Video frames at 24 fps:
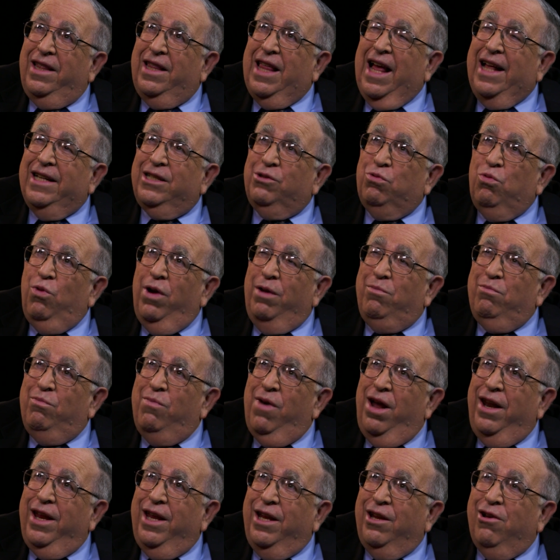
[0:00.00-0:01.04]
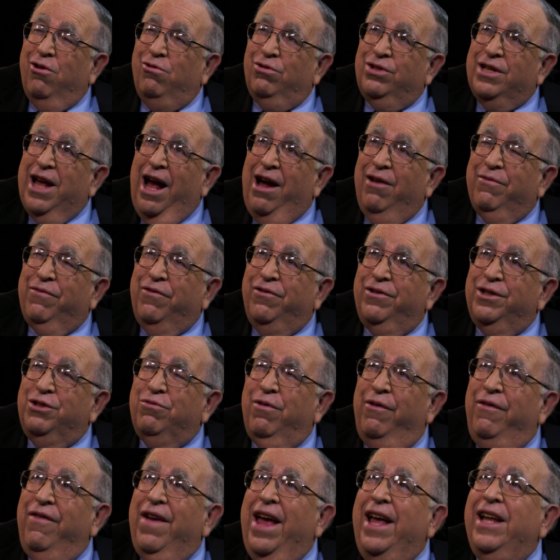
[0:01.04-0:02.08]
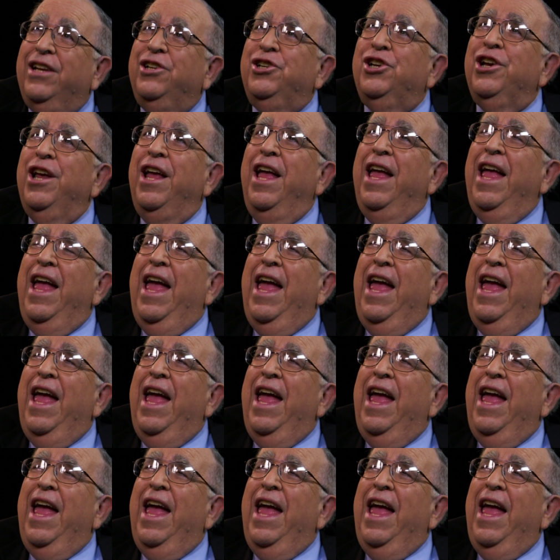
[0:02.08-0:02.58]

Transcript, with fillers: that's when Money goes out for his revenge.